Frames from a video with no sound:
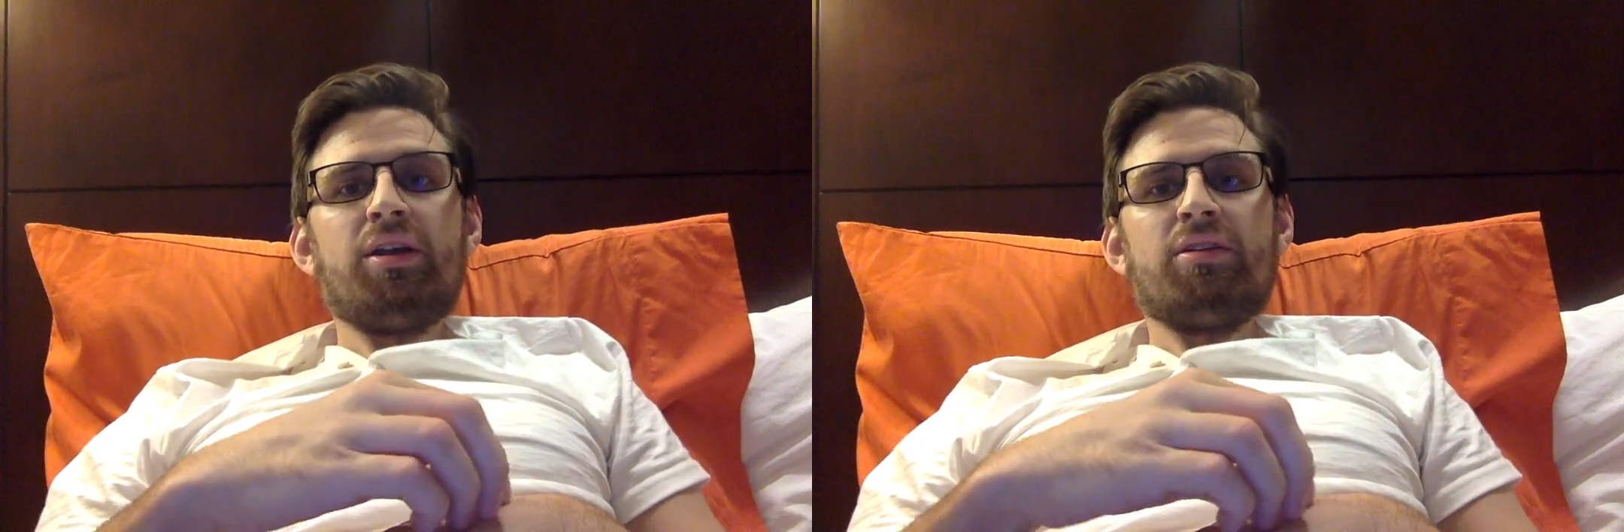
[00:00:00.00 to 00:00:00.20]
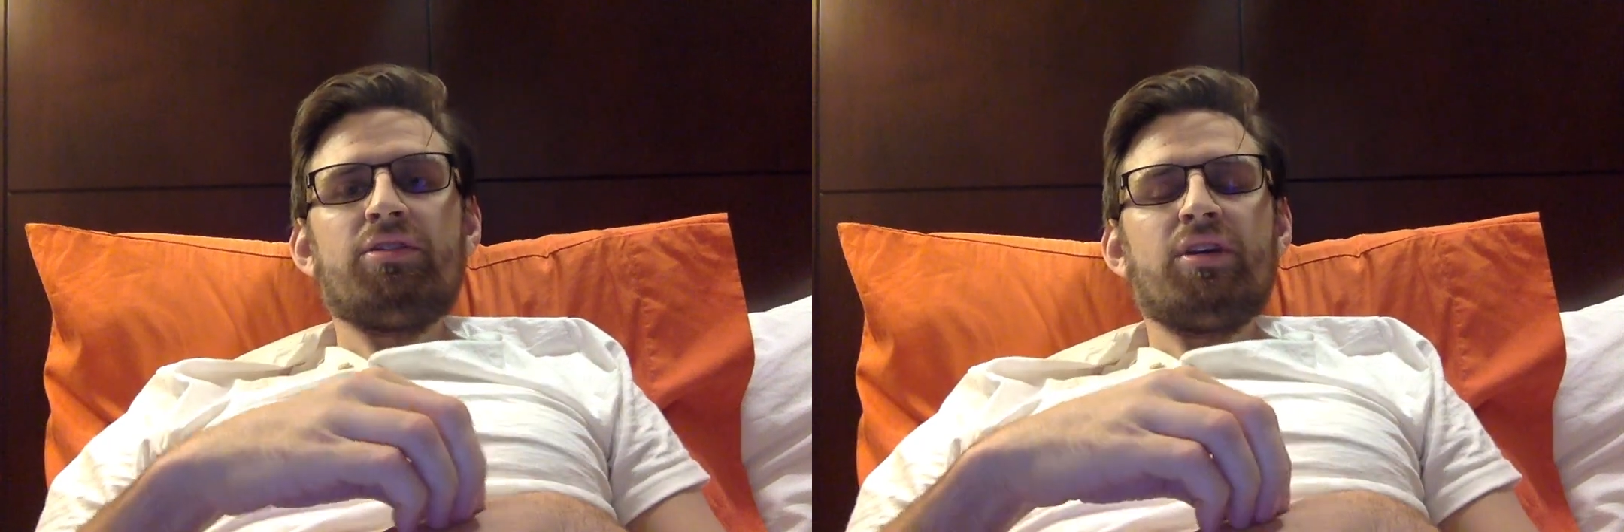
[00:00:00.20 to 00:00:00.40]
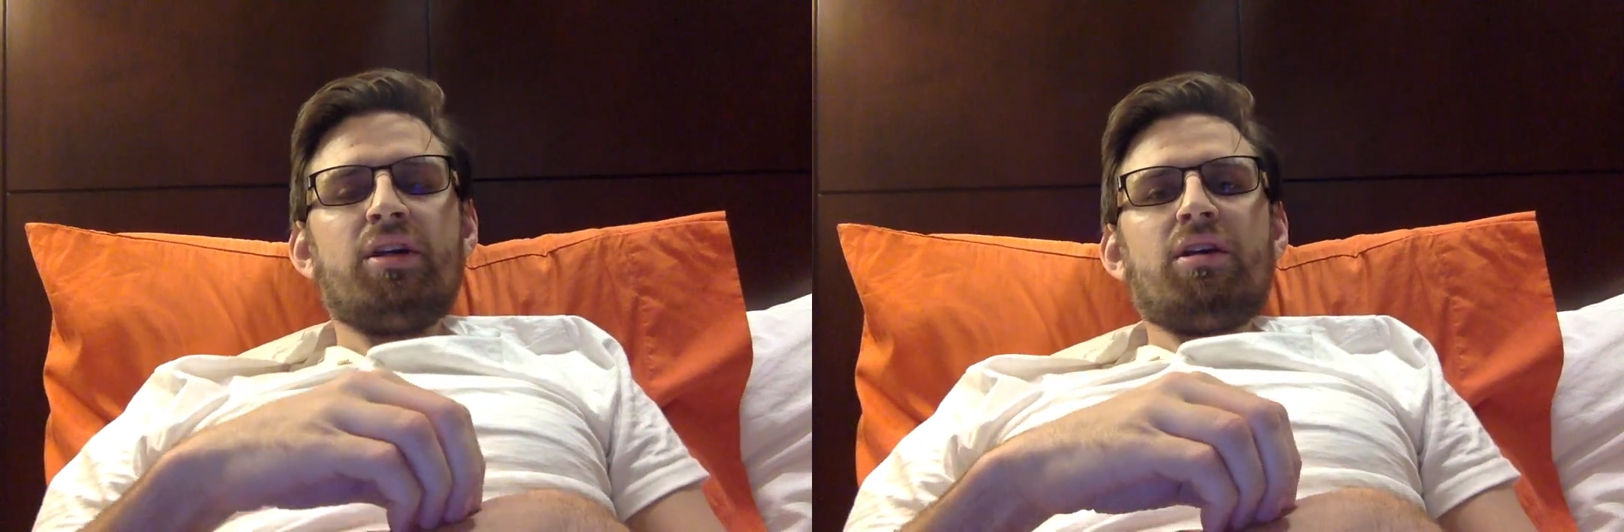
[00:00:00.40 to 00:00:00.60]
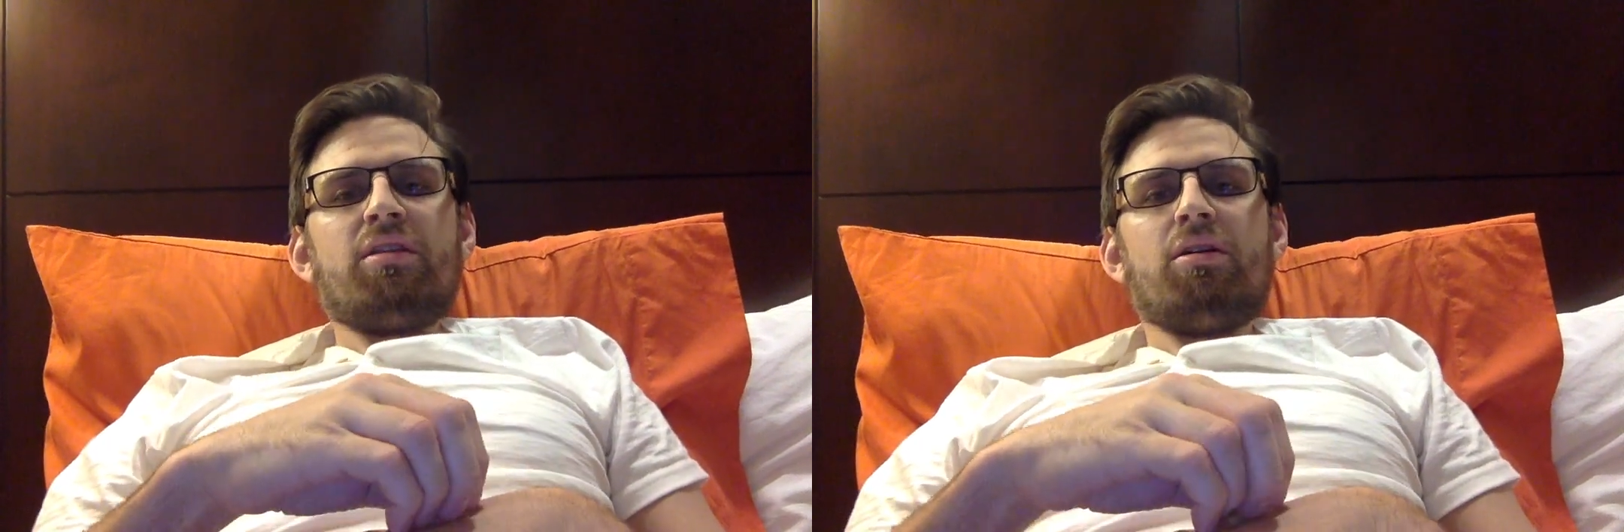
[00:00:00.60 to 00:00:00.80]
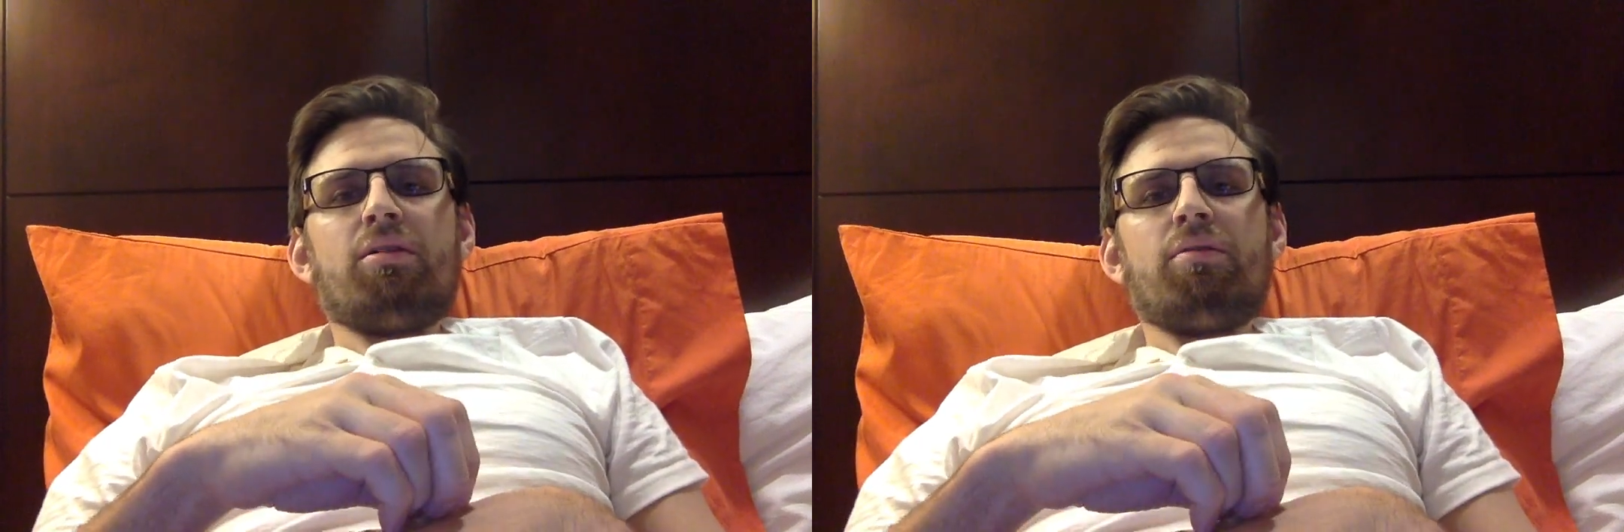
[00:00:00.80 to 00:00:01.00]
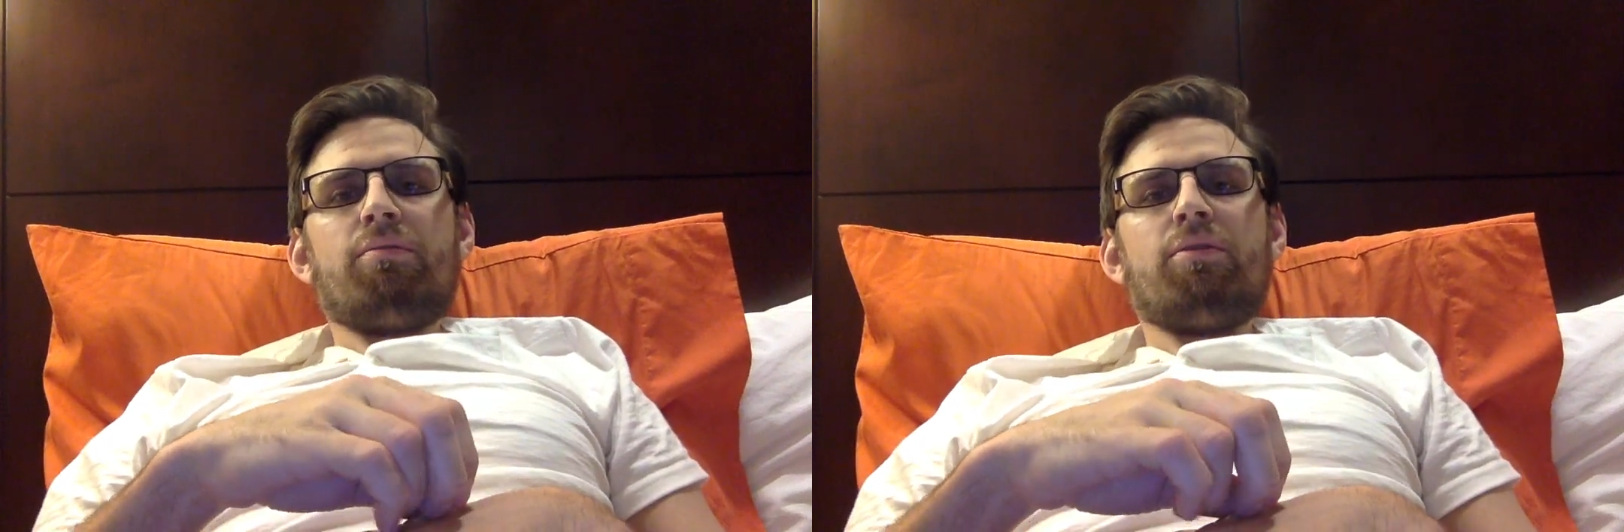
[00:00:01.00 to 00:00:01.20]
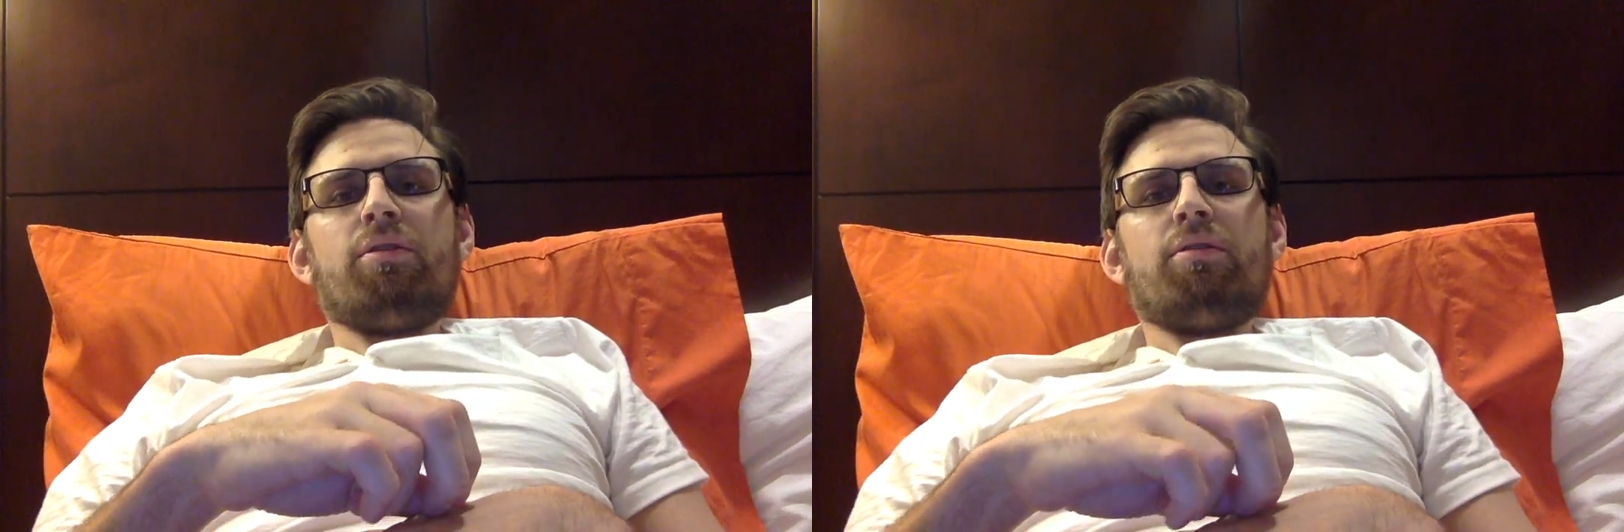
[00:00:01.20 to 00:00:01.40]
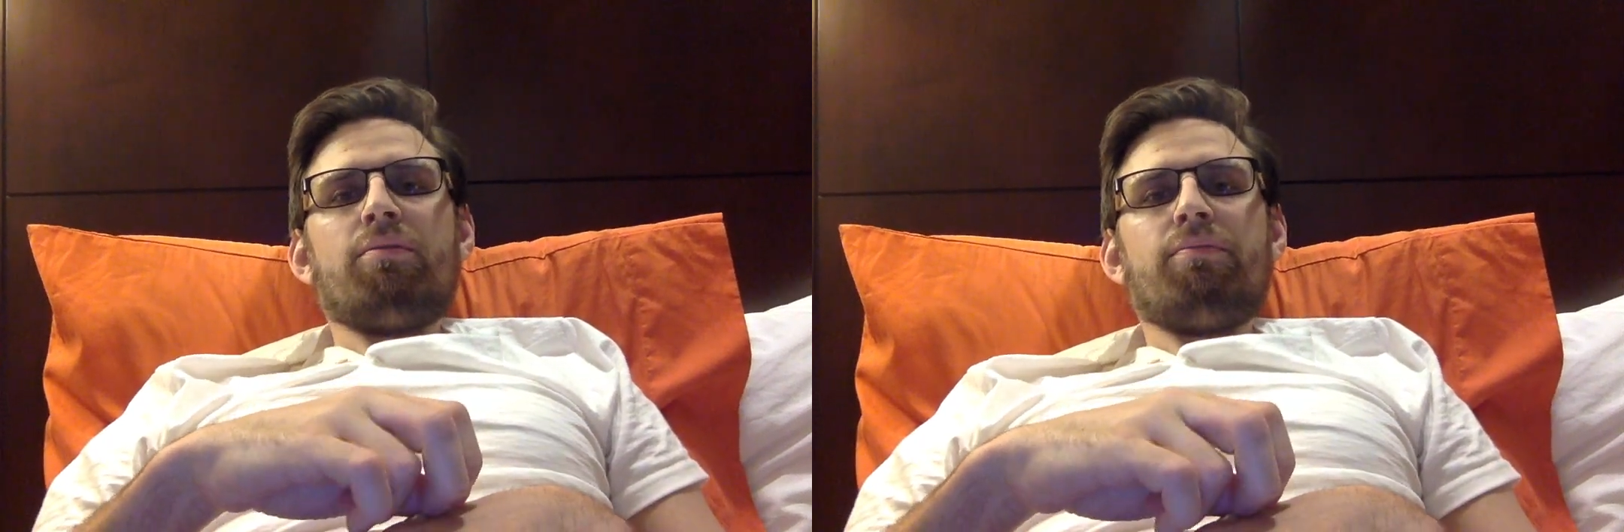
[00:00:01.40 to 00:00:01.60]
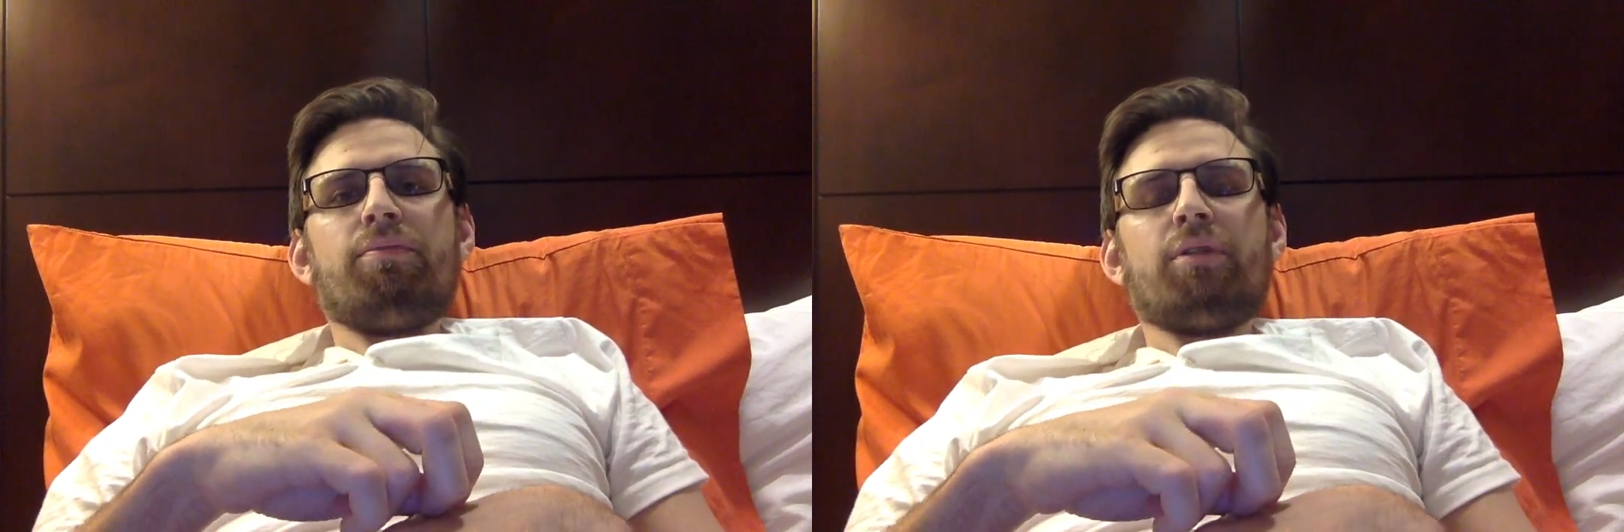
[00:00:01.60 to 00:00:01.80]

is, the